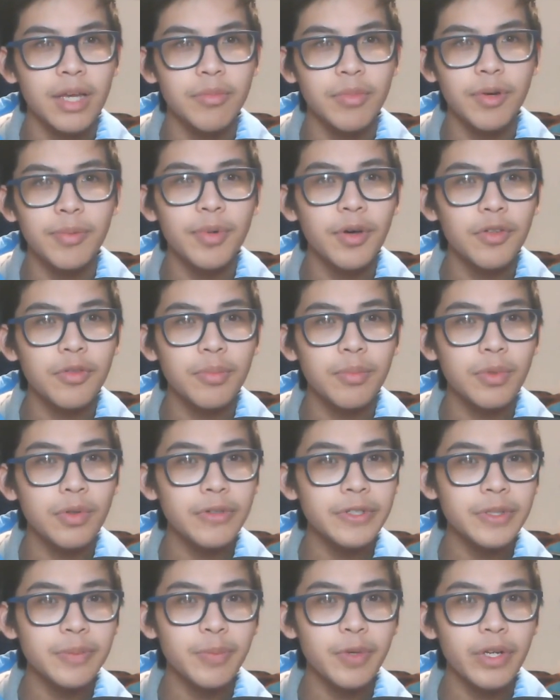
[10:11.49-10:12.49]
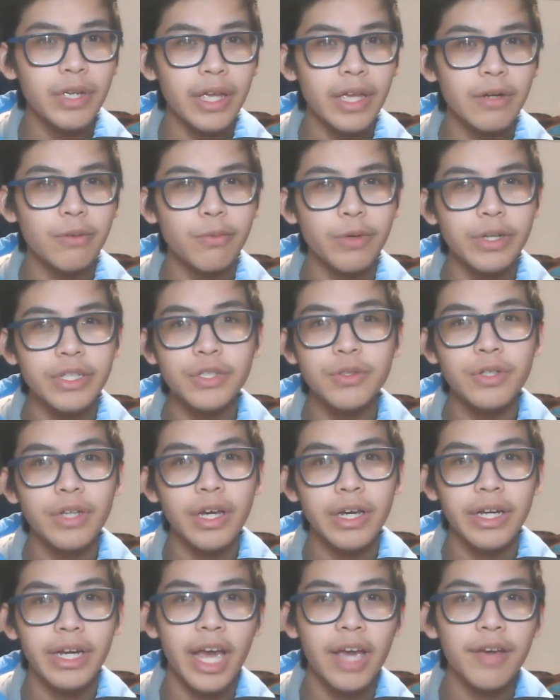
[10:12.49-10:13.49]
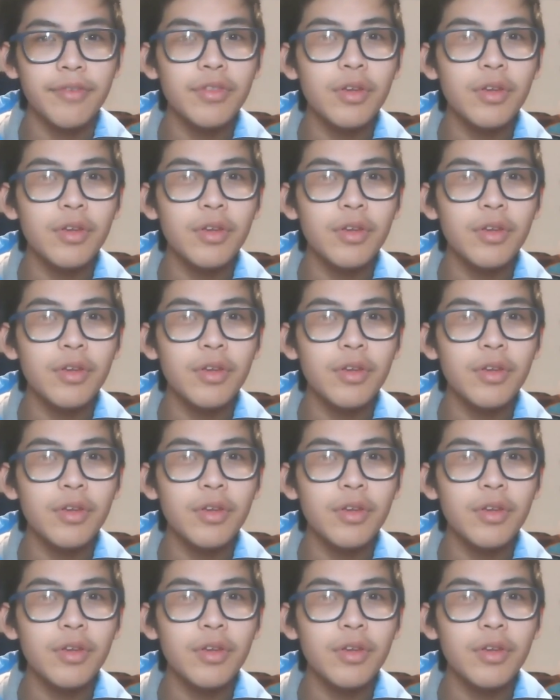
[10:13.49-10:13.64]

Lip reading: but both Blue Sprint and Regudon have